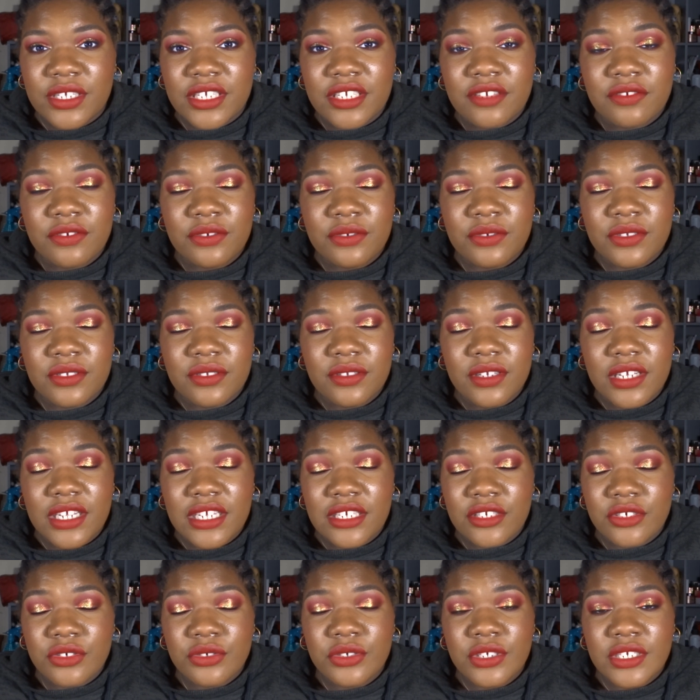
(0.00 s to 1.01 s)
If you
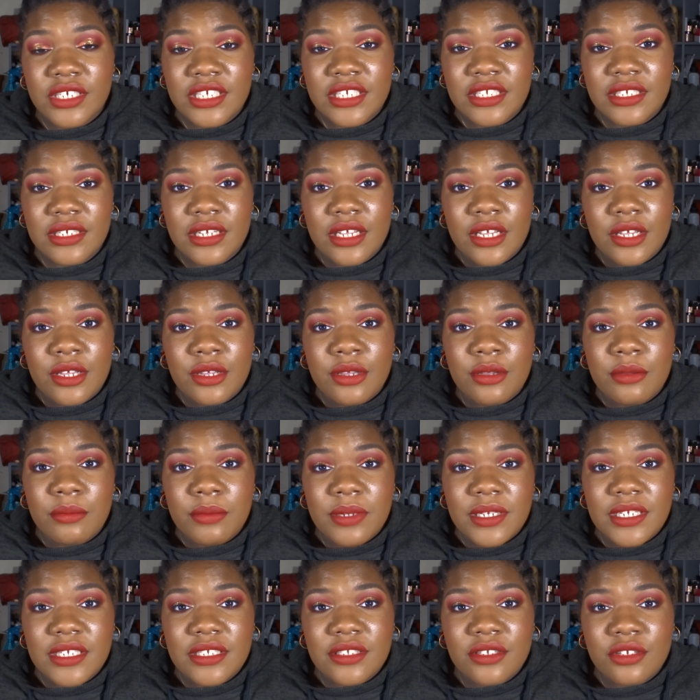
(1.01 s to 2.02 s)
enjoyed it,
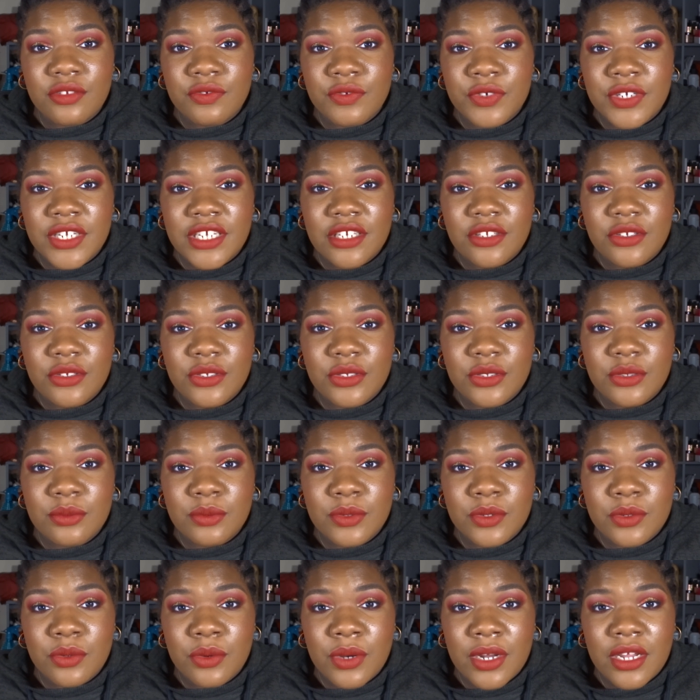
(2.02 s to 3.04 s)
Please don't forget to
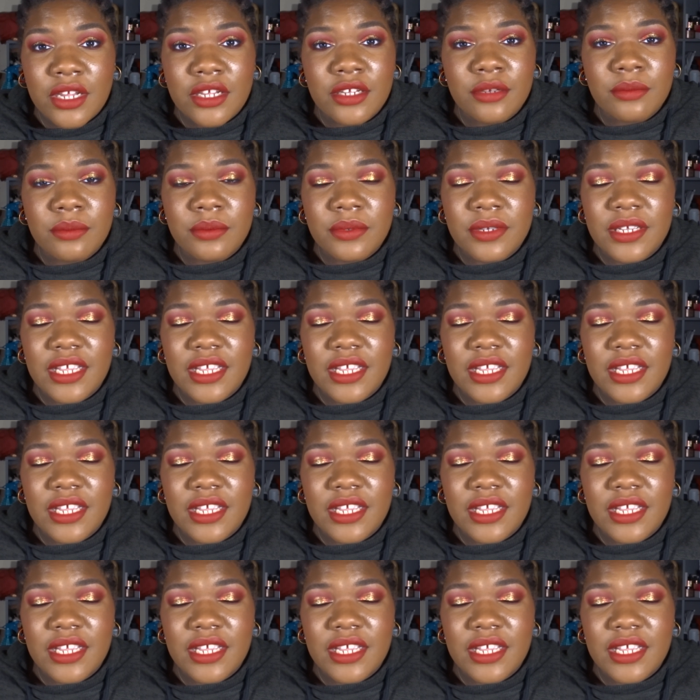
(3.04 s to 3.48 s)
subscribe,